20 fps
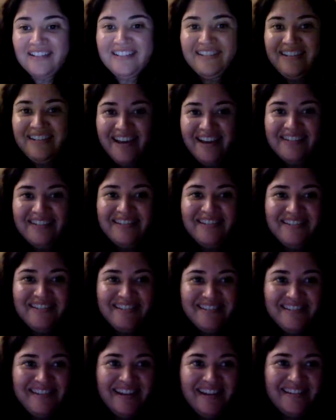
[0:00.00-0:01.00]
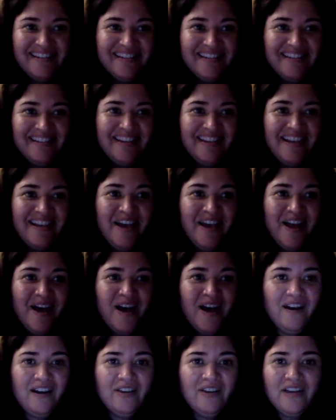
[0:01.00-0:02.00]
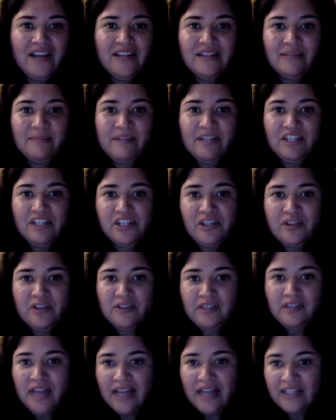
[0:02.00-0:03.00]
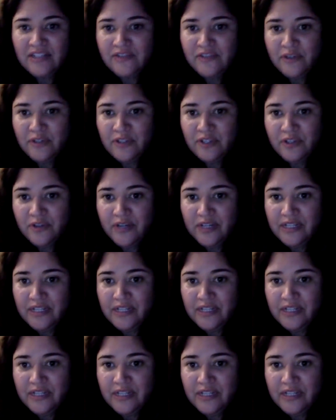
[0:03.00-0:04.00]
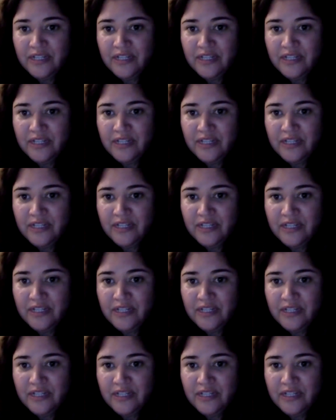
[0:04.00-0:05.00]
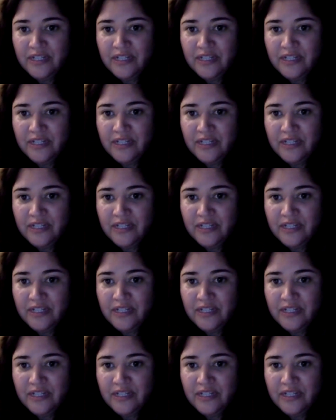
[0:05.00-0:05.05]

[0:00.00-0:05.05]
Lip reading: Yes. Yeah. Yes. All right, you guys, I'm going to share the last few screens here, and then we're going to call it.